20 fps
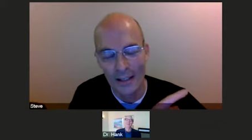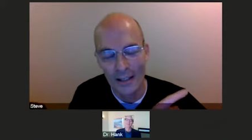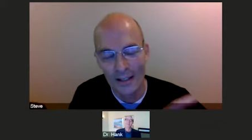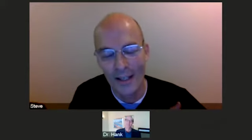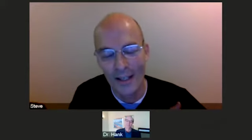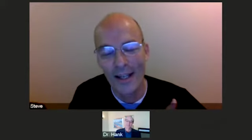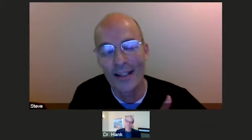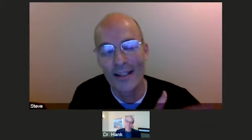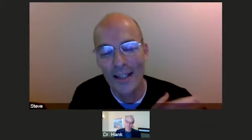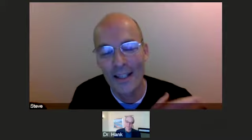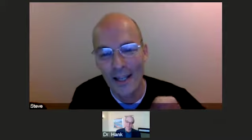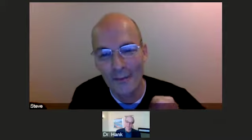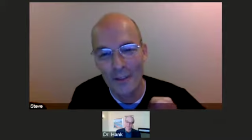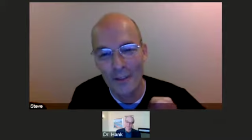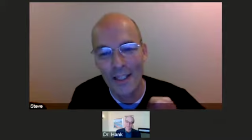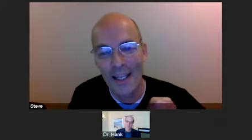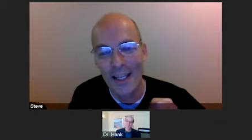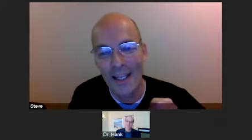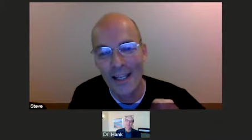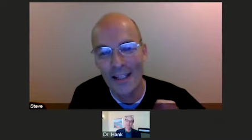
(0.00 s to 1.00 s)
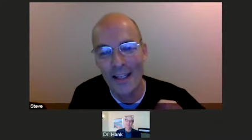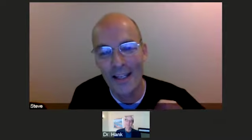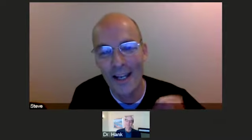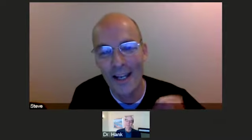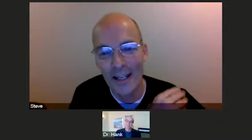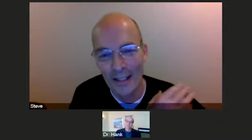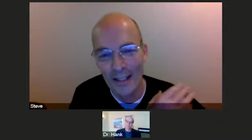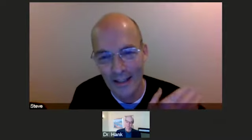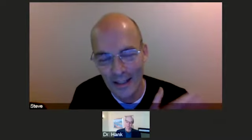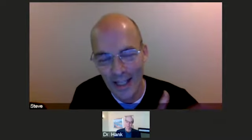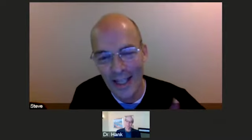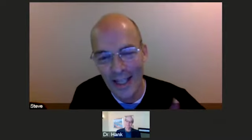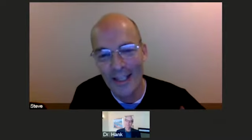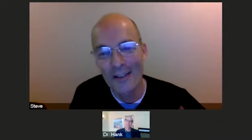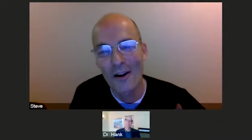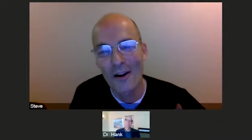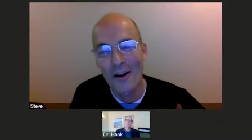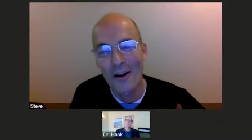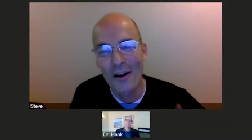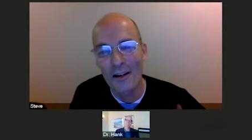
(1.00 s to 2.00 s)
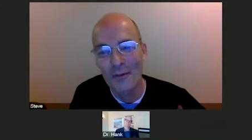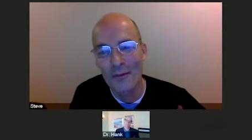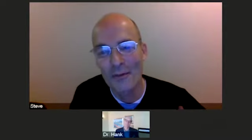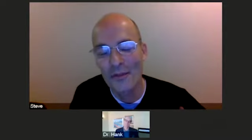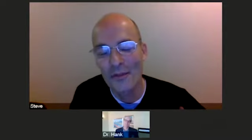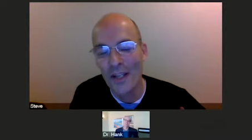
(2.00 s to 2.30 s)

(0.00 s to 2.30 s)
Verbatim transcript: And nine eleven hit, I got laid off,